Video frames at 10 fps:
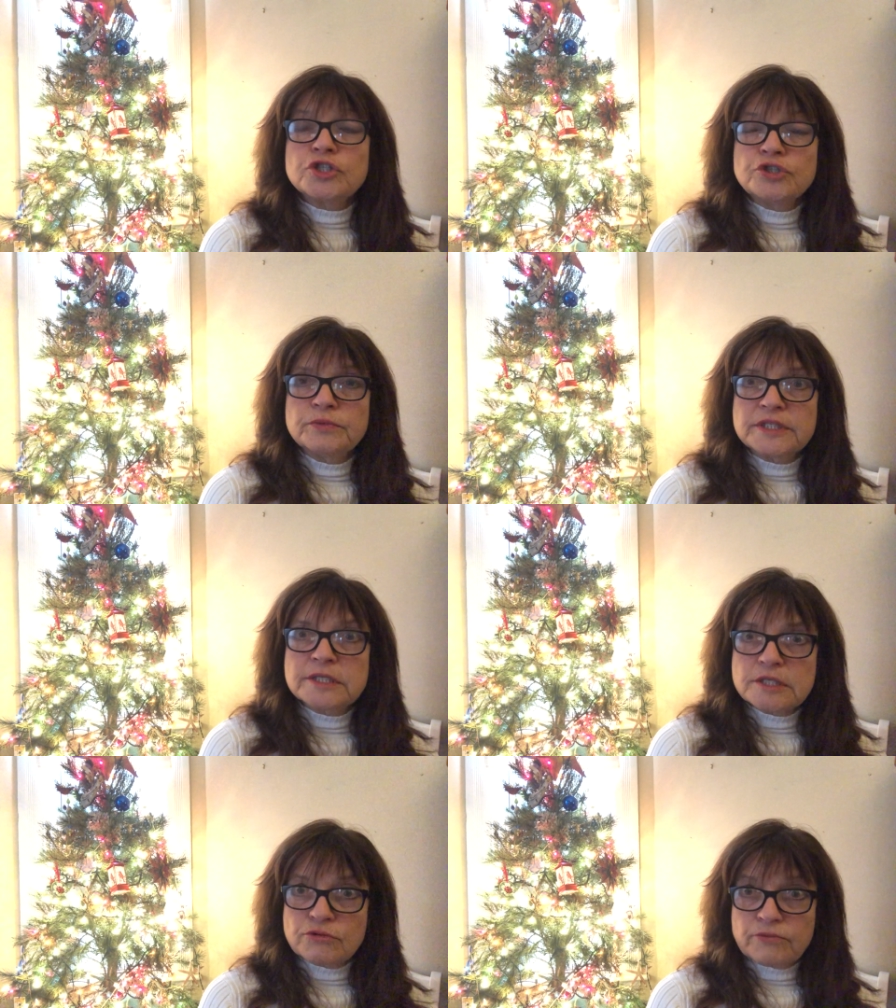to his
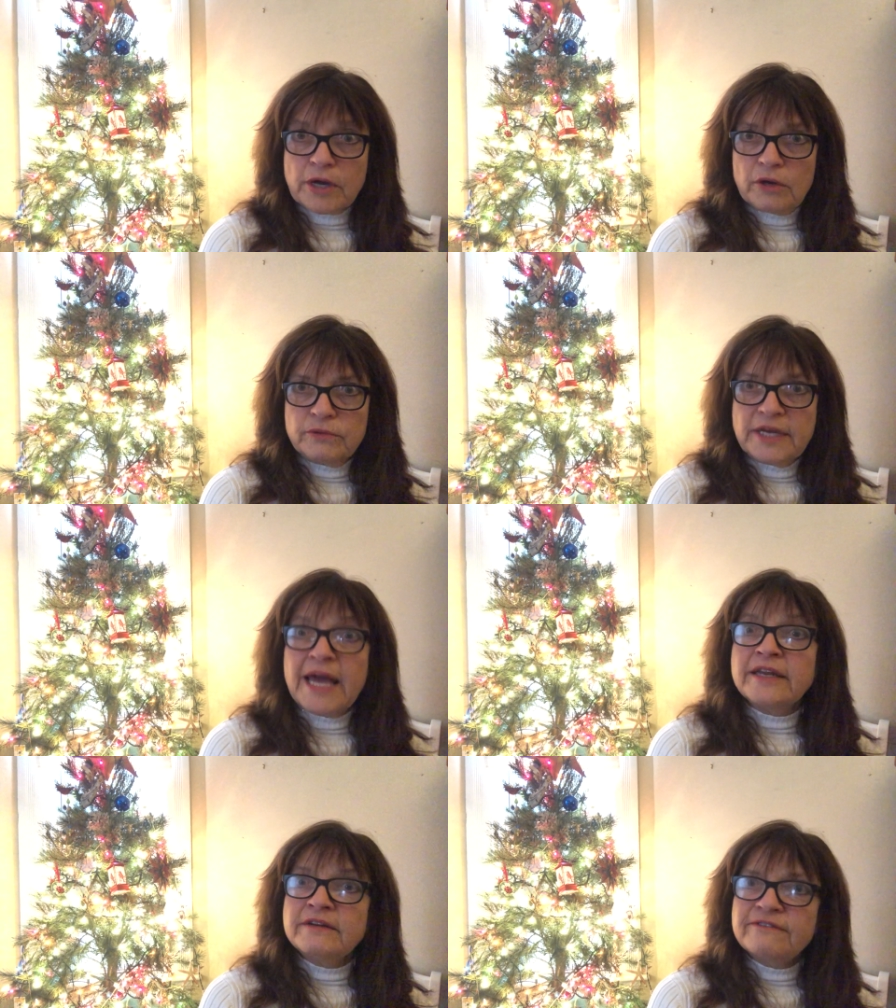throne.
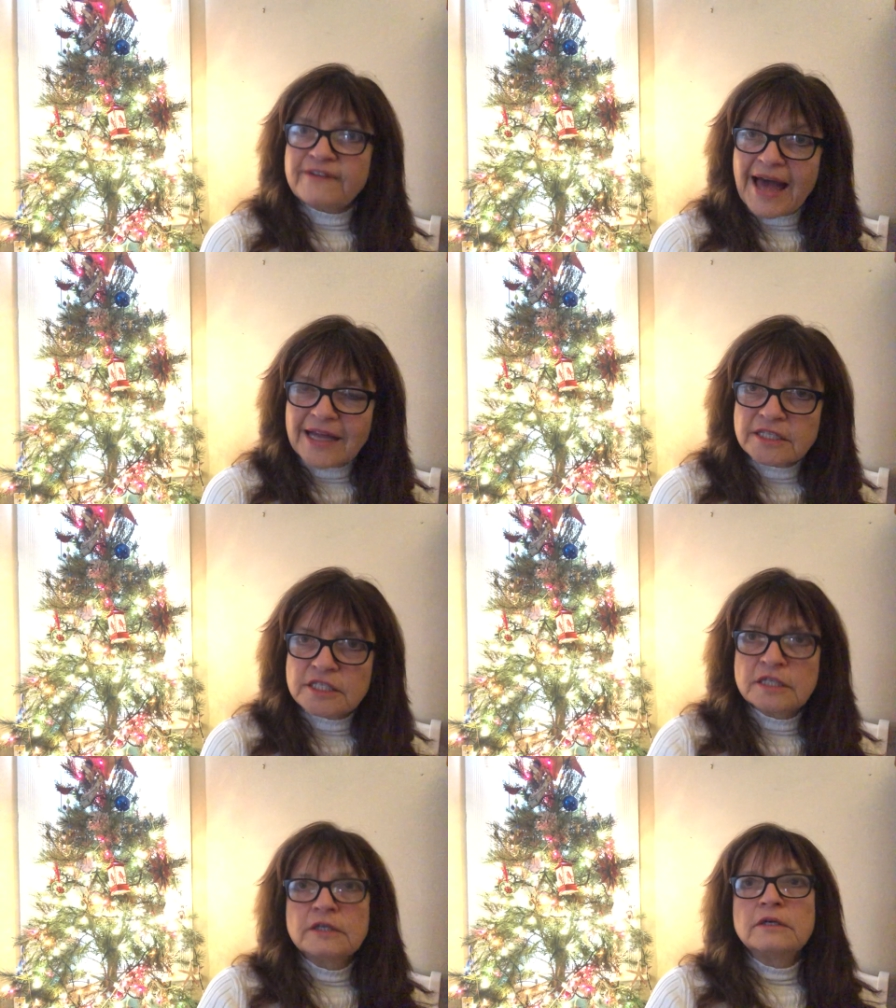And in fact,